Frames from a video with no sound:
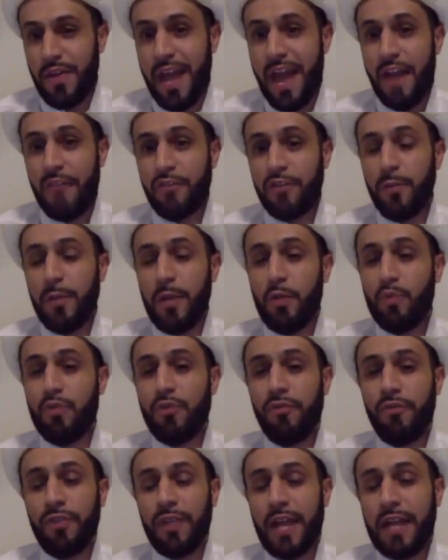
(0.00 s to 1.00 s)
They have to be
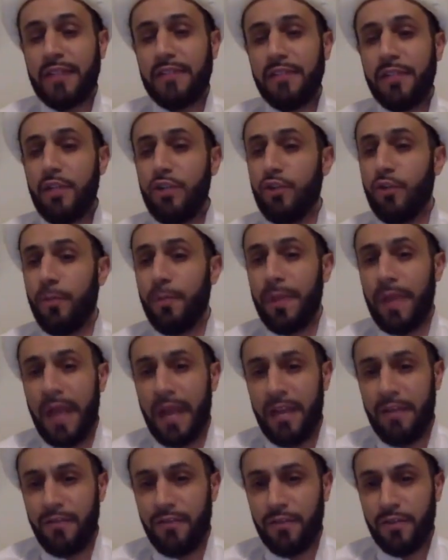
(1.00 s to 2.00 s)
reflected in your
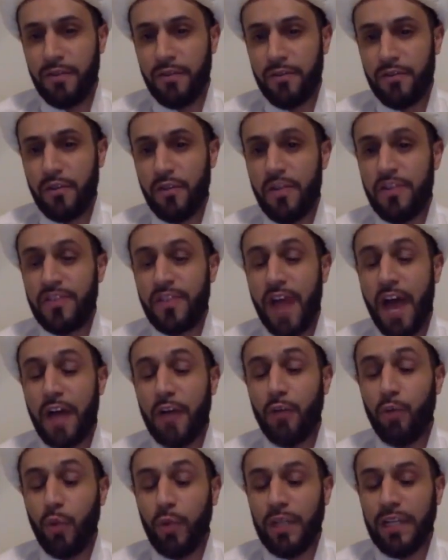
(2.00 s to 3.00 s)
behavior. So this
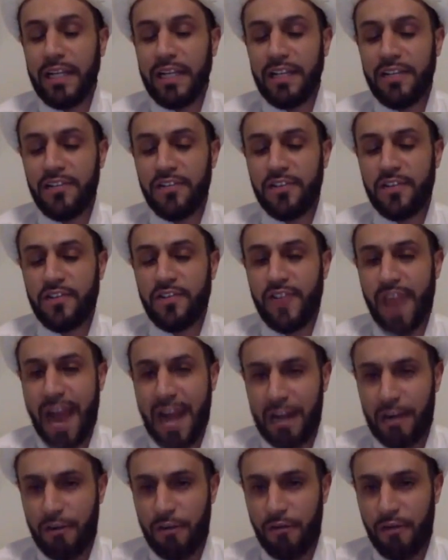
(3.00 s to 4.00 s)
unwillingness to
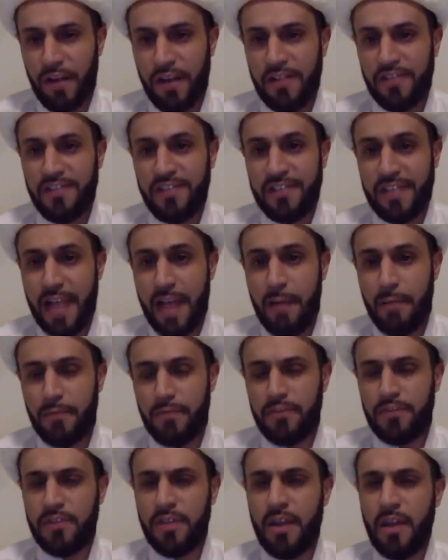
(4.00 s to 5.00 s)
sacrifice
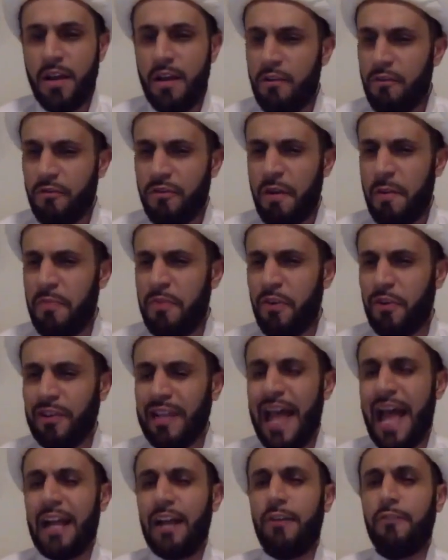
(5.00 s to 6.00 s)
stems from
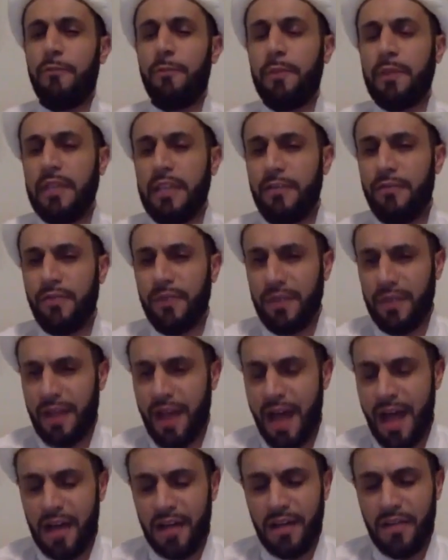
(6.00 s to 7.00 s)
their lack of belief in
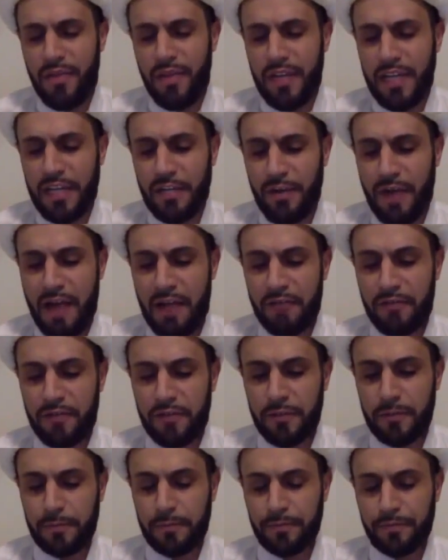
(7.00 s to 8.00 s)
God and the hereafter.